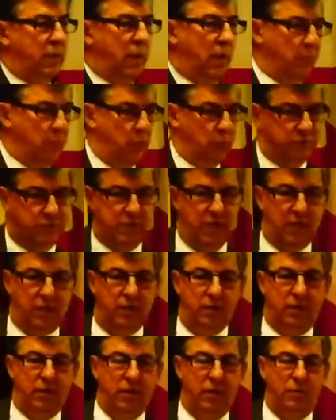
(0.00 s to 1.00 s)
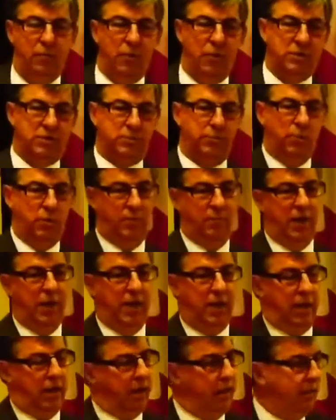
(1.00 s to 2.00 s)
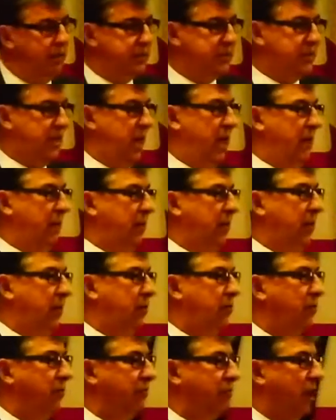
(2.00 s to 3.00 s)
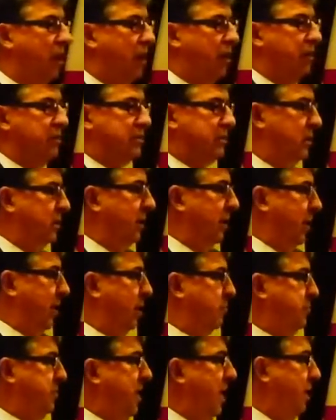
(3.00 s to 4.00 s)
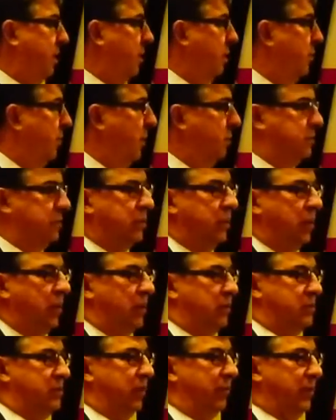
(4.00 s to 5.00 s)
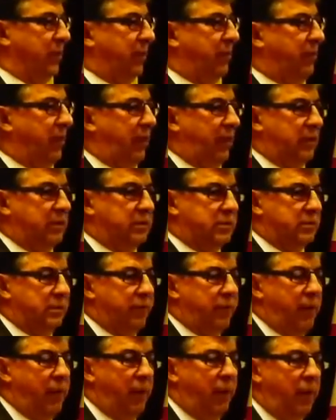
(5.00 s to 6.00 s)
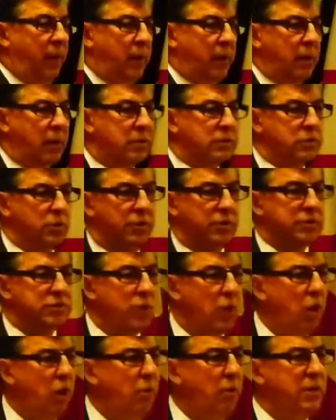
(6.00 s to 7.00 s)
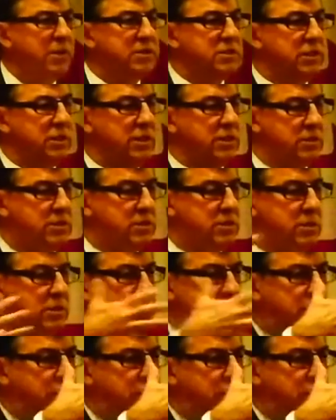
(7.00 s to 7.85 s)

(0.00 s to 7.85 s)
Post-secondary wants more money. I understand that U of R is a little upset about some of the things. So there's always this,